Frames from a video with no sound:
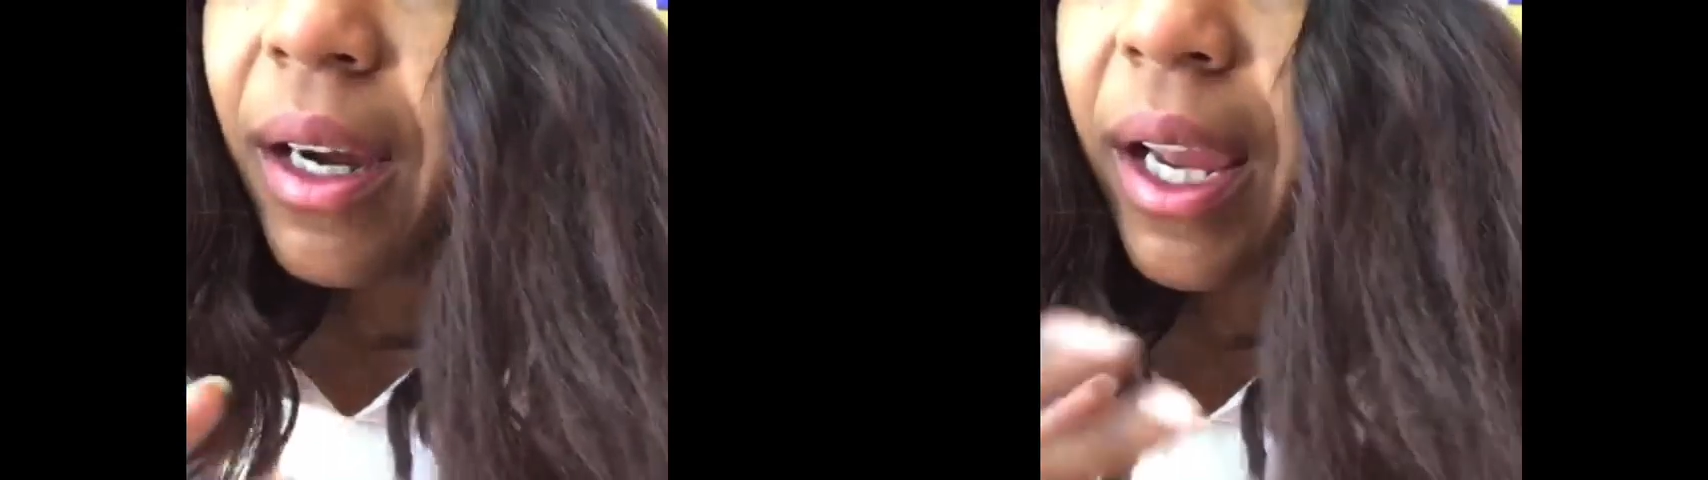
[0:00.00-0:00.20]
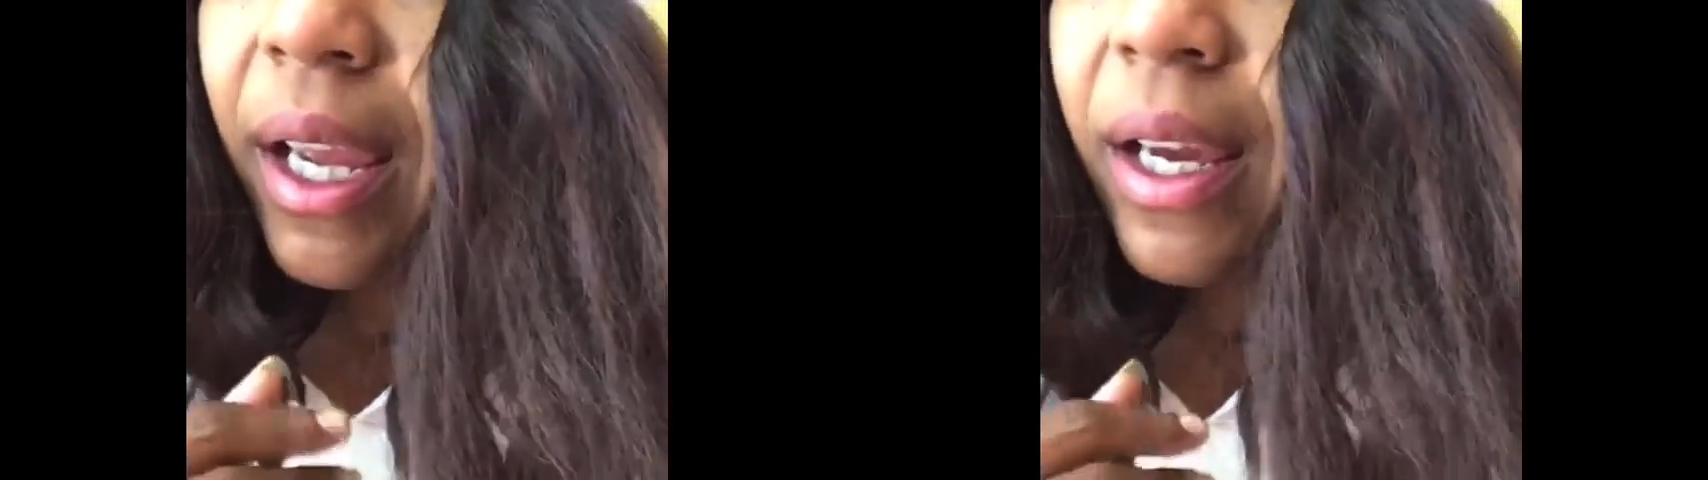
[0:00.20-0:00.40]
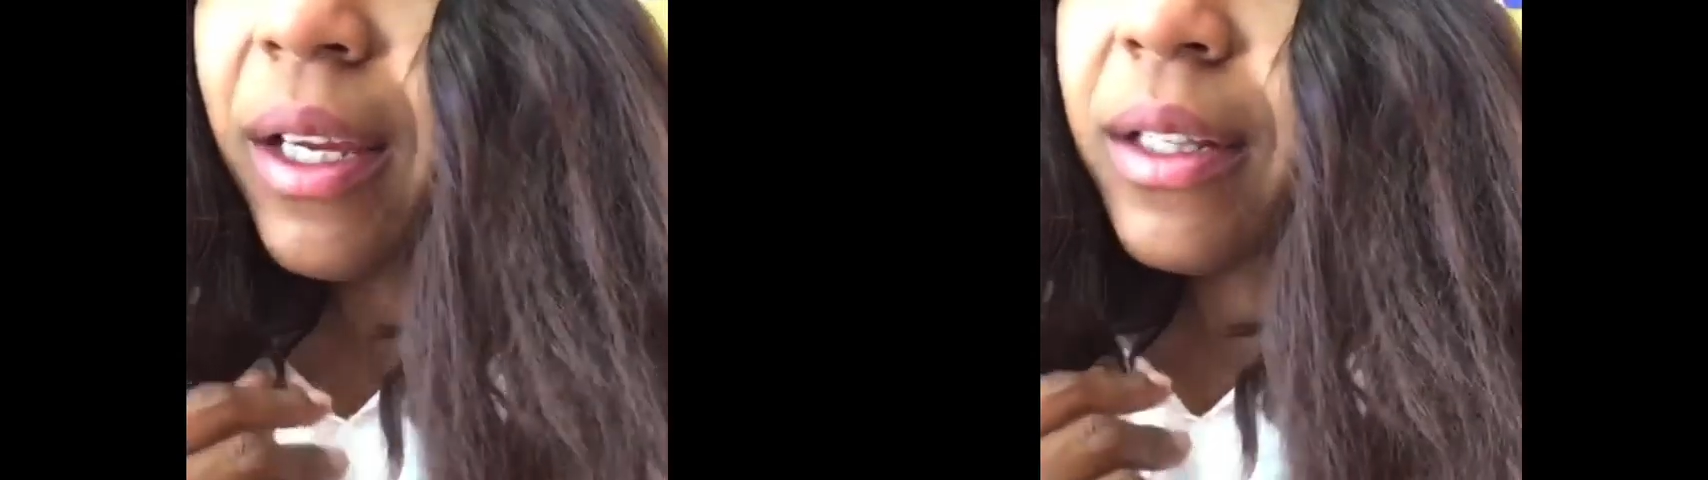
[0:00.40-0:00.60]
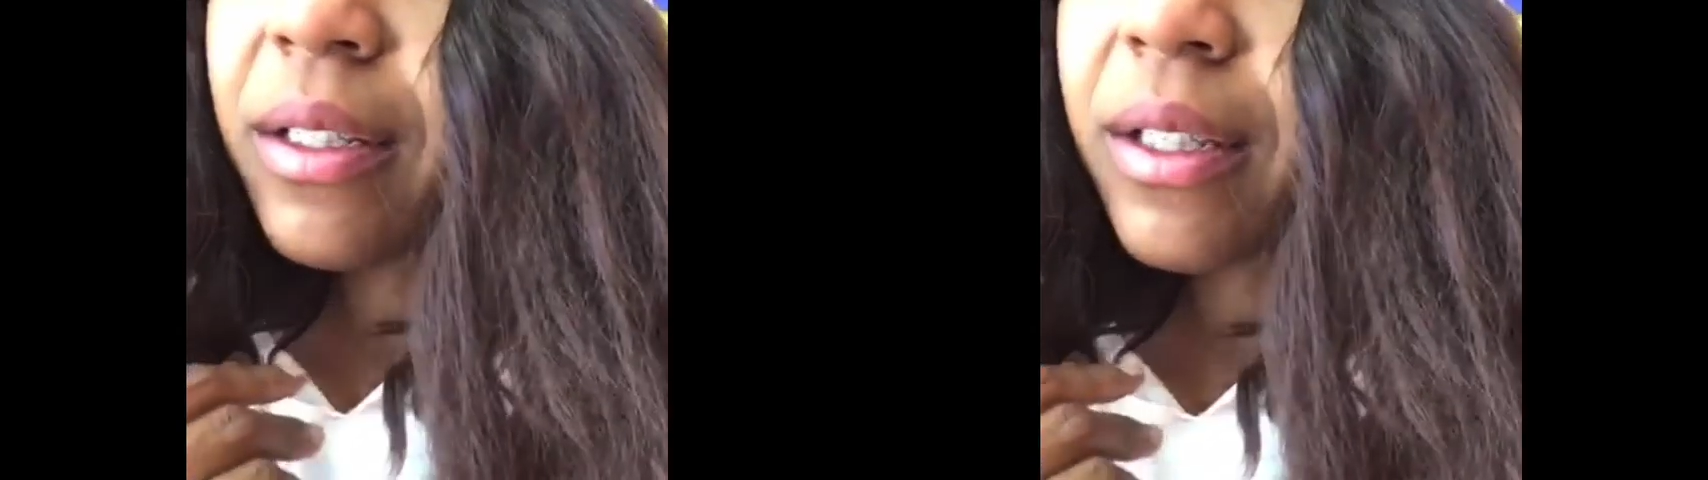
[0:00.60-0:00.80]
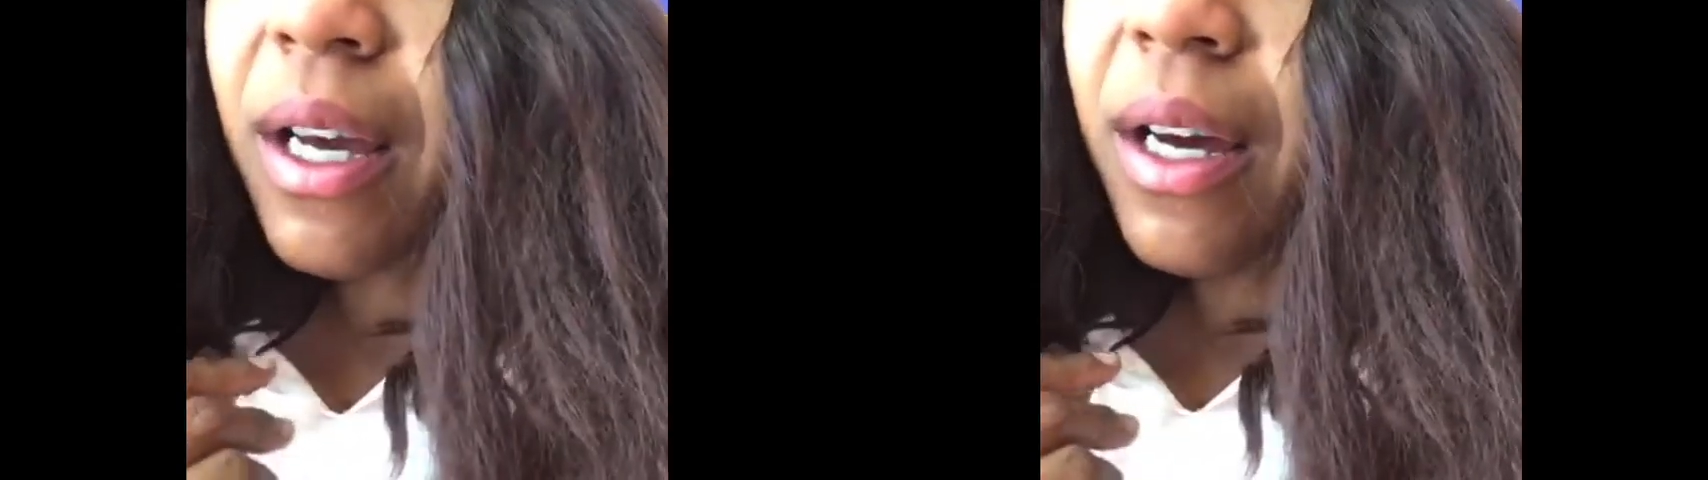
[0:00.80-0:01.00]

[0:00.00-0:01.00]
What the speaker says: and